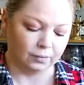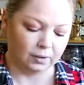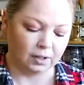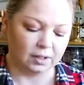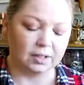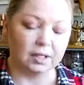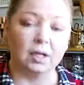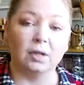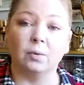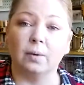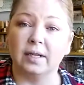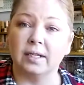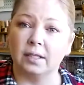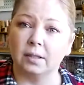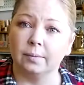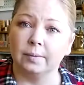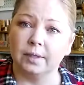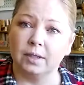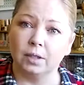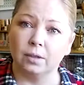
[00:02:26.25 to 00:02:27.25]
Because otherwise
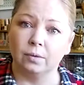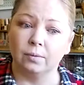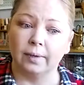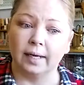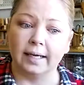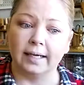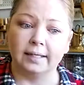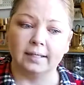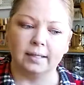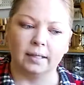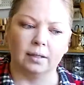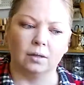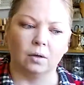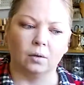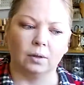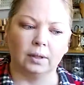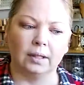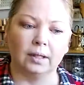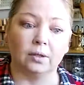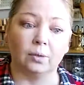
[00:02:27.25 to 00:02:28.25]
it'll be too raised and
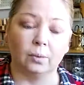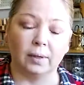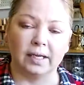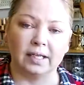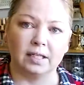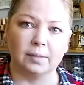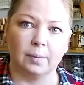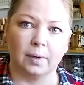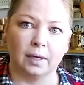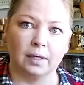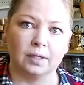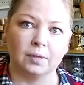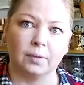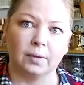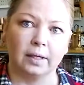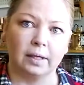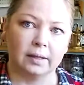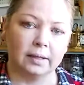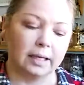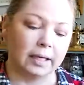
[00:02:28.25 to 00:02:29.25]
only the raised parts
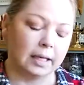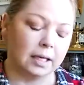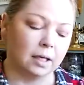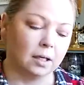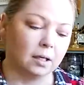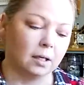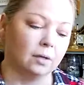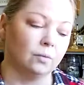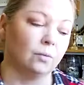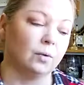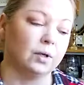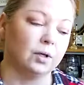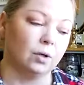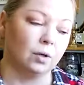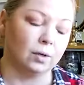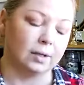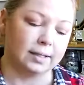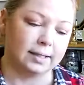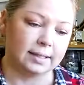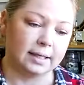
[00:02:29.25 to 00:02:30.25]
will get the ink. And when you
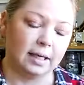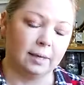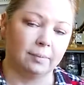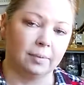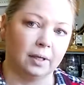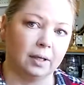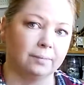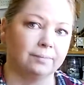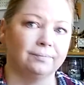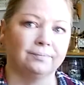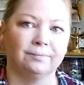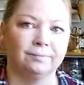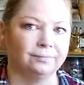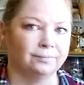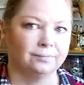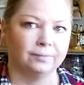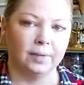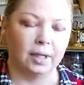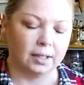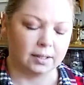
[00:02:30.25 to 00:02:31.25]
go to stamp it,
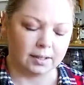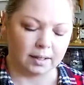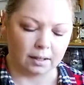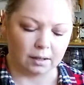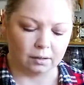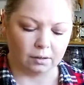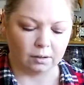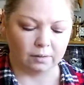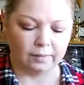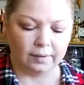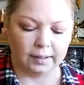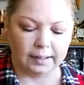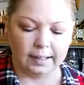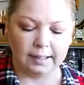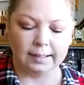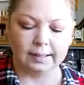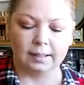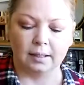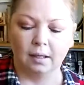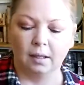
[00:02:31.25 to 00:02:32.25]
it's not going to look very
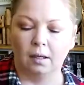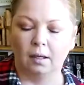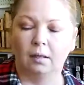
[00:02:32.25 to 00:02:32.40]
nice.